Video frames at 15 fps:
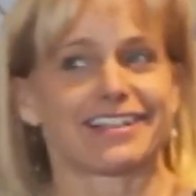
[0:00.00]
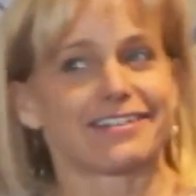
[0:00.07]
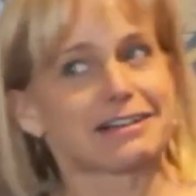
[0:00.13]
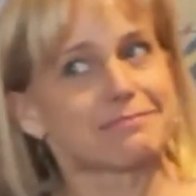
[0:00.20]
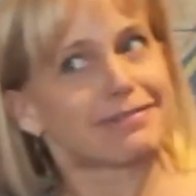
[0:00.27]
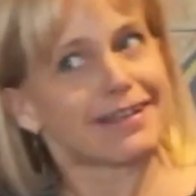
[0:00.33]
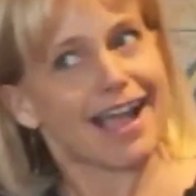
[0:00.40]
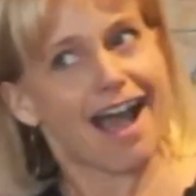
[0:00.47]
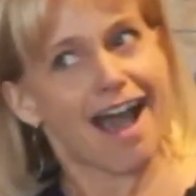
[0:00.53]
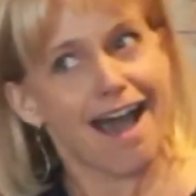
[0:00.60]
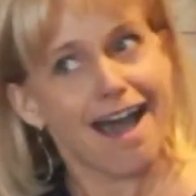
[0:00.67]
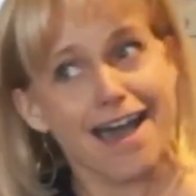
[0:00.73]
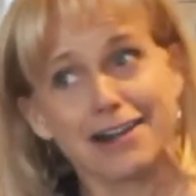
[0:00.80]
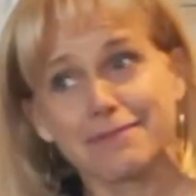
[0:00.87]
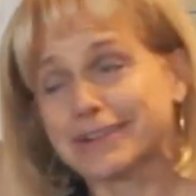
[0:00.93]
you're gonna play
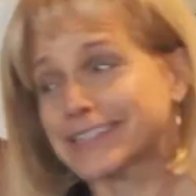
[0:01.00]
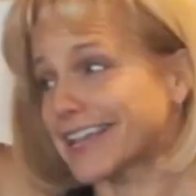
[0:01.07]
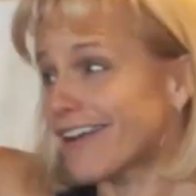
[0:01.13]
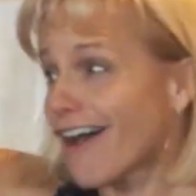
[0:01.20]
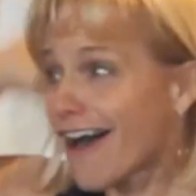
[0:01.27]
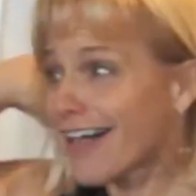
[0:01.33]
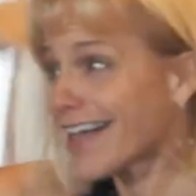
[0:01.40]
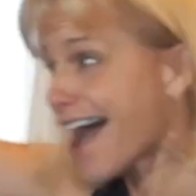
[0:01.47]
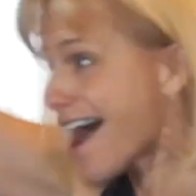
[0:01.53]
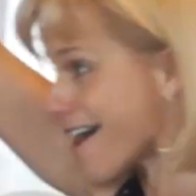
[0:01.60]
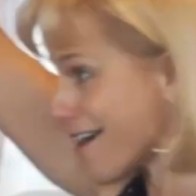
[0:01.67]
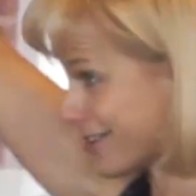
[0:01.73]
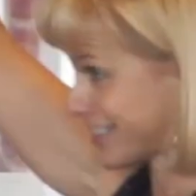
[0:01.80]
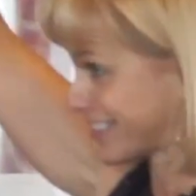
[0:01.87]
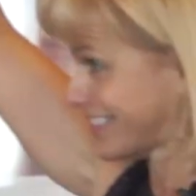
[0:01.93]
100% all
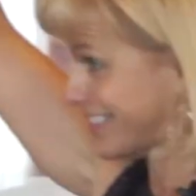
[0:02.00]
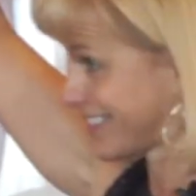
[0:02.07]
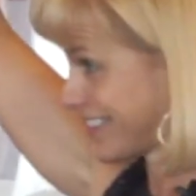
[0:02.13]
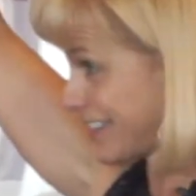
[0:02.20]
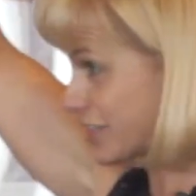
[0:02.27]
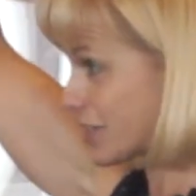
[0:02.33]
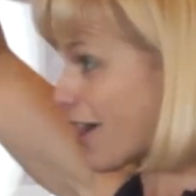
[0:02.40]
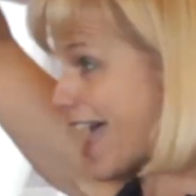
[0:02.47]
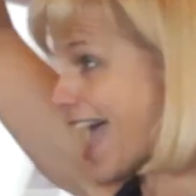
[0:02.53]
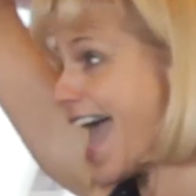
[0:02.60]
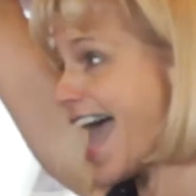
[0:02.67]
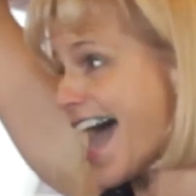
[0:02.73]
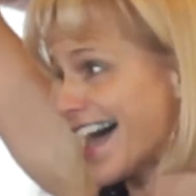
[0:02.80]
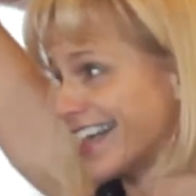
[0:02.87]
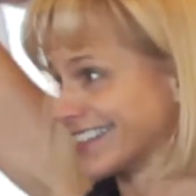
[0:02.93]
out. Show your
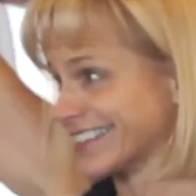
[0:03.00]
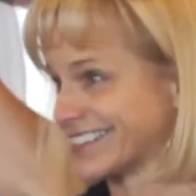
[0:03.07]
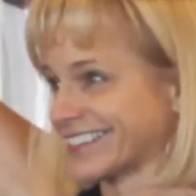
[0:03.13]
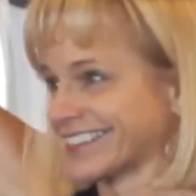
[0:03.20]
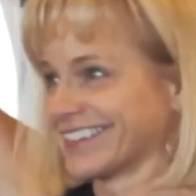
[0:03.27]
hands.